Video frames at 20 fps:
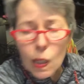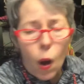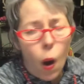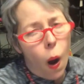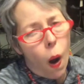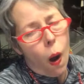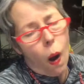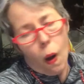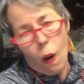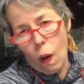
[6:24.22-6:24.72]

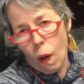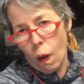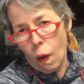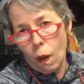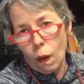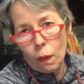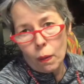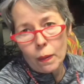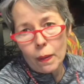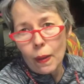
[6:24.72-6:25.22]
Oh,
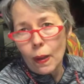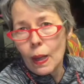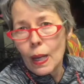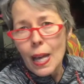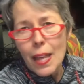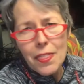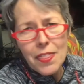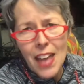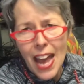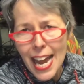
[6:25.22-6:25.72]

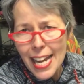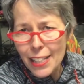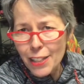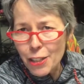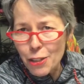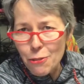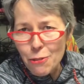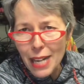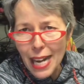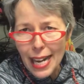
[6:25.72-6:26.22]
thank
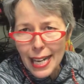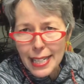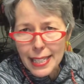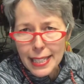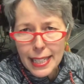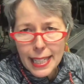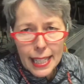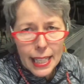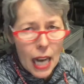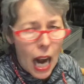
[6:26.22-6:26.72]
you,
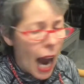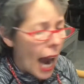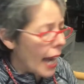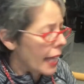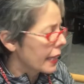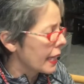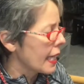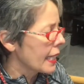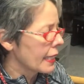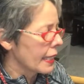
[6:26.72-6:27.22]
Nadine. I
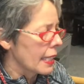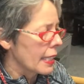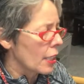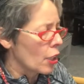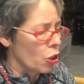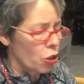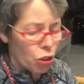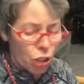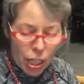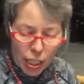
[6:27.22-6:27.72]
think this
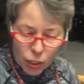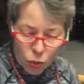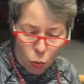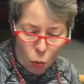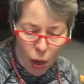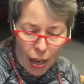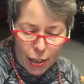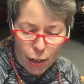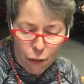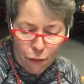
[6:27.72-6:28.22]
is just
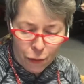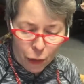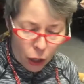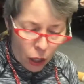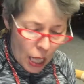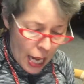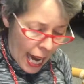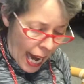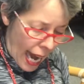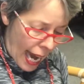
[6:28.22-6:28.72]
wonderful.
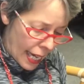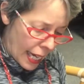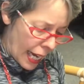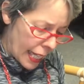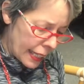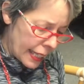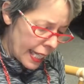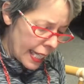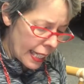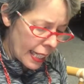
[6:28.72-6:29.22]
And I
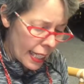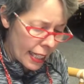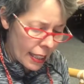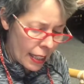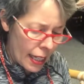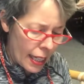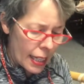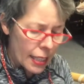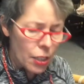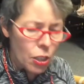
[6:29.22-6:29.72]
think
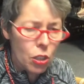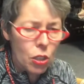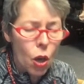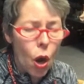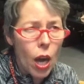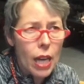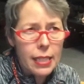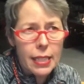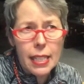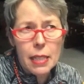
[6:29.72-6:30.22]
it's
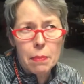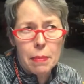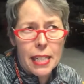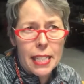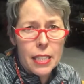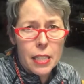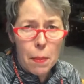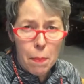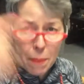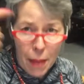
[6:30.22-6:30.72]
causing me
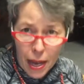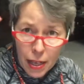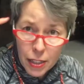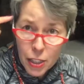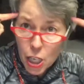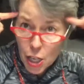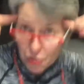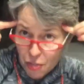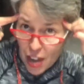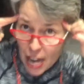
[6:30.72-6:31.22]

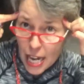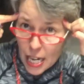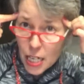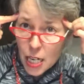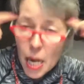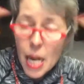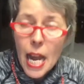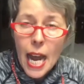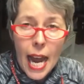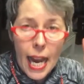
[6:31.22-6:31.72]
to think
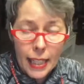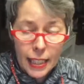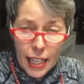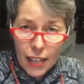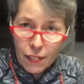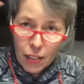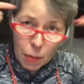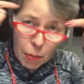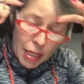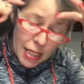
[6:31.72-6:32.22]
and
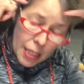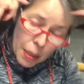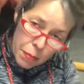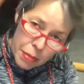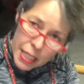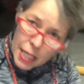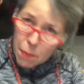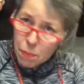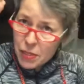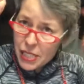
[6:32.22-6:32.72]
giving me some
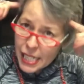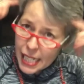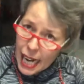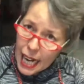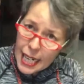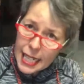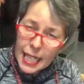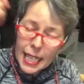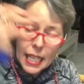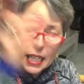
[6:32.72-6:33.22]
tips and
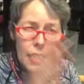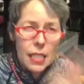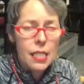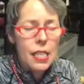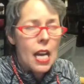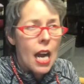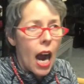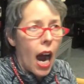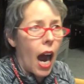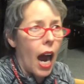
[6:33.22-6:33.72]
ideas
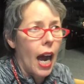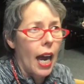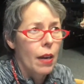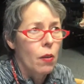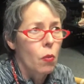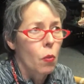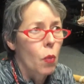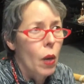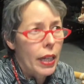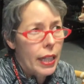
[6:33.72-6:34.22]
on
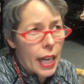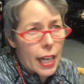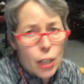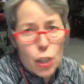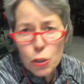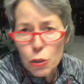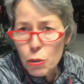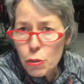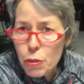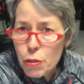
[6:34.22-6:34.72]
what kind of
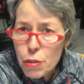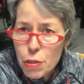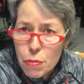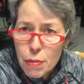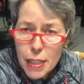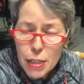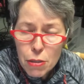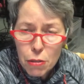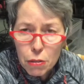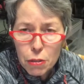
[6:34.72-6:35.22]
New Year's
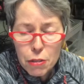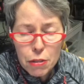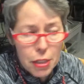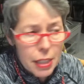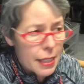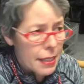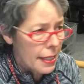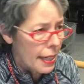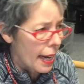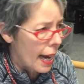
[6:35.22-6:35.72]

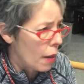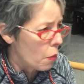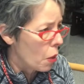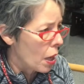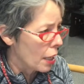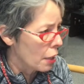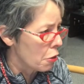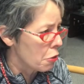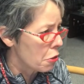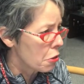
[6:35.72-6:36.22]
resolutions that I
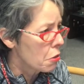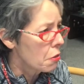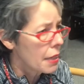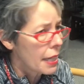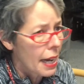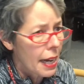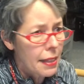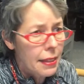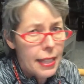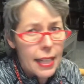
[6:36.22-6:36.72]
want to do. And
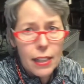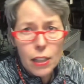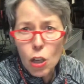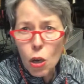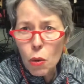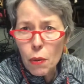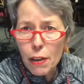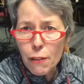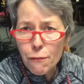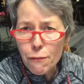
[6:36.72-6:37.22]
I think
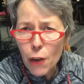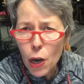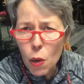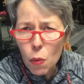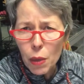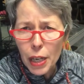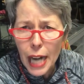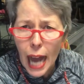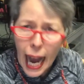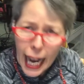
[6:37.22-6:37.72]
going
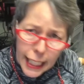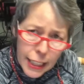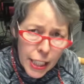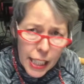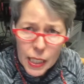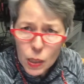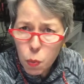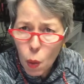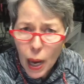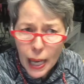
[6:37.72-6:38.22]
forward, I
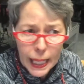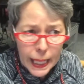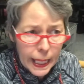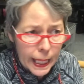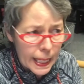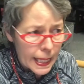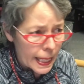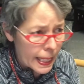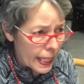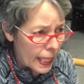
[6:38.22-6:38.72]
just want to
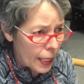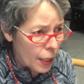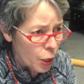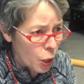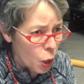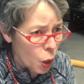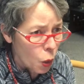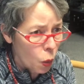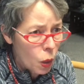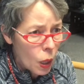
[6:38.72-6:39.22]

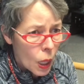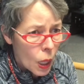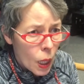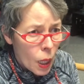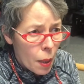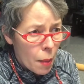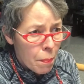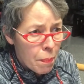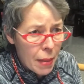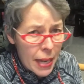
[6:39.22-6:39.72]
continue
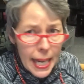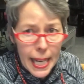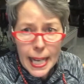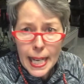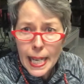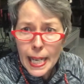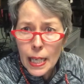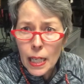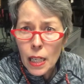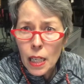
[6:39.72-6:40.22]

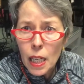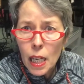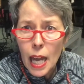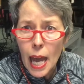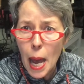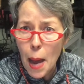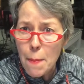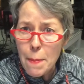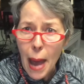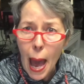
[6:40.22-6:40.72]
being
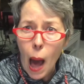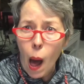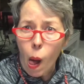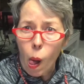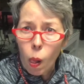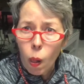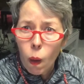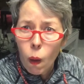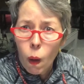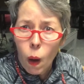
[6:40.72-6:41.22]
ML.
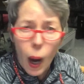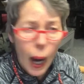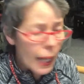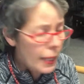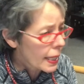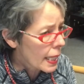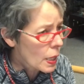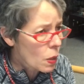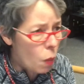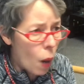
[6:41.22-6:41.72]
I
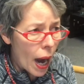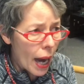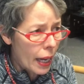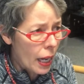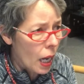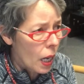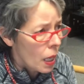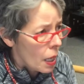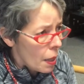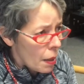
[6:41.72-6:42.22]
just want
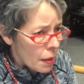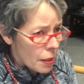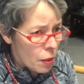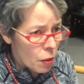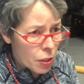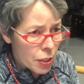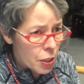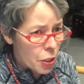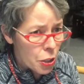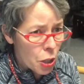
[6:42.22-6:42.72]
to,
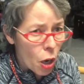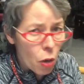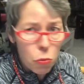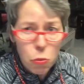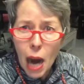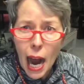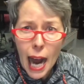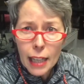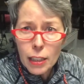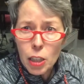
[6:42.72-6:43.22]
don't
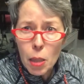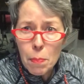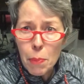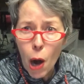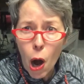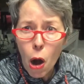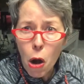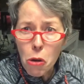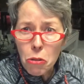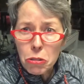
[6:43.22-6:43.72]
rock the
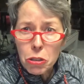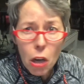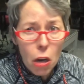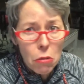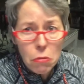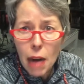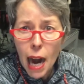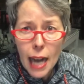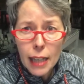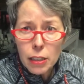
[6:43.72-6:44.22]
boat. Don't
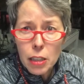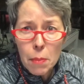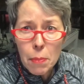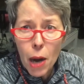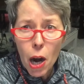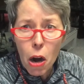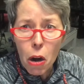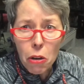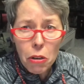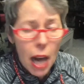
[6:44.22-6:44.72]
rock the
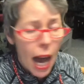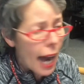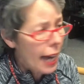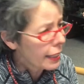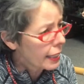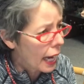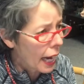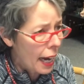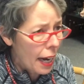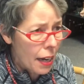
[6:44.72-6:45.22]
boat.
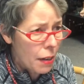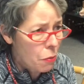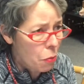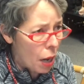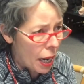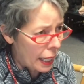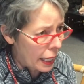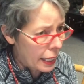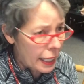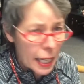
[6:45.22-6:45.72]
I
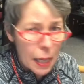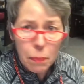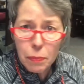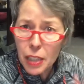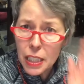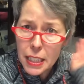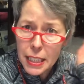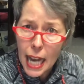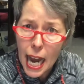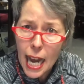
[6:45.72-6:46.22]
want to keep the
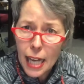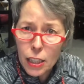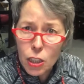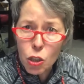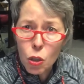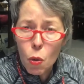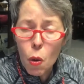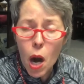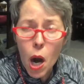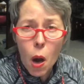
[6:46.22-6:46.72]
status
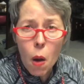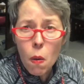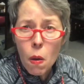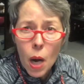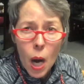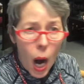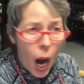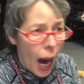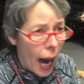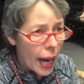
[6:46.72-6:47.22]
quo.
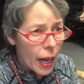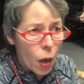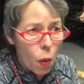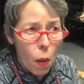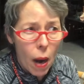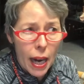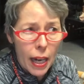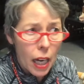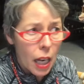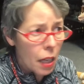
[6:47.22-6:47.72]
I don't
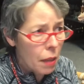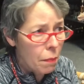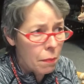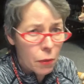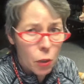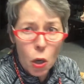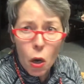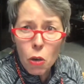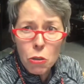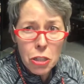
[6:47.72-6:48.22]
want to
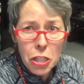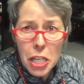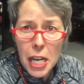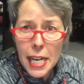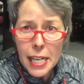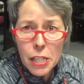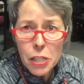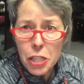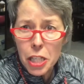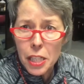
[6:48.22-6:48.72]
go
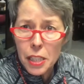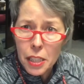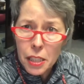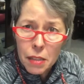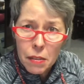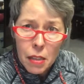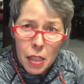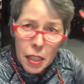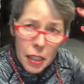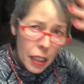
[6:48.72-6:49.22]
changing
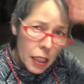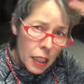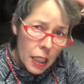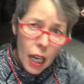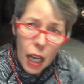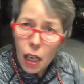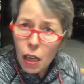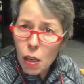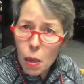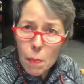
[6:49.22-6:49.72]
the
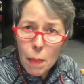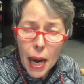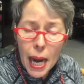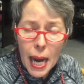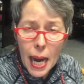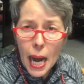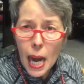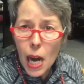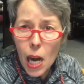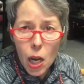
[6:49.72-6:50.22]
color of my
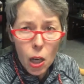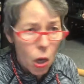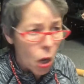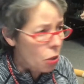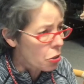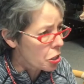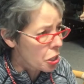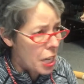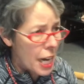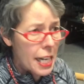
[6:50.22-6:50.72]
hair, go
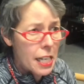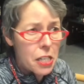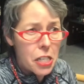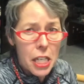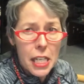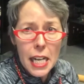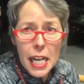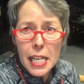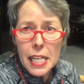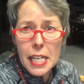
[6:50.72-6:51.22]
changing
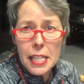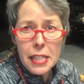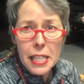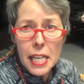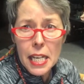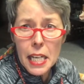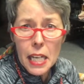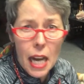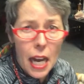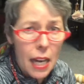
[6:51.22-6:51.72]

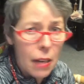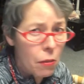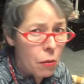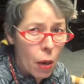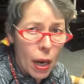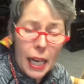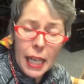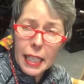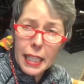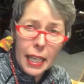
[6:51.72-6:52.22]
anything. I
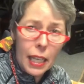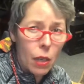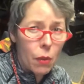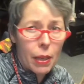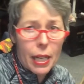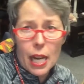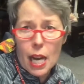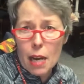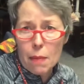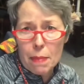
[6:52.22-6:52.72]
want to carry
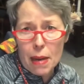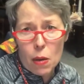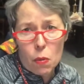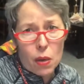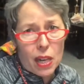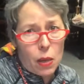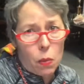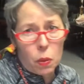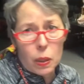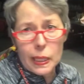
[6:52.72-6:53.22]
on my
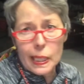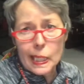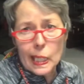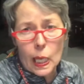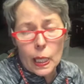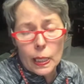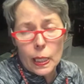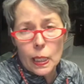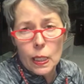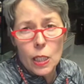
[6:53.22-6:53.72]
wayward
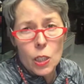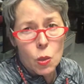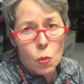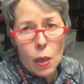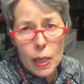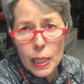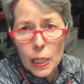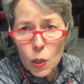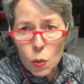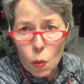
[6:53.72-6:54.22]
son into
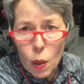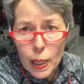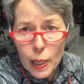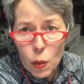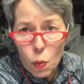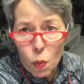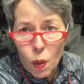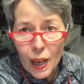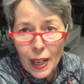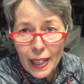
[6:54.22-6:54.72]

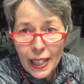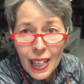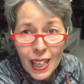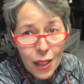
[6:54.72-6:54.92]
2021.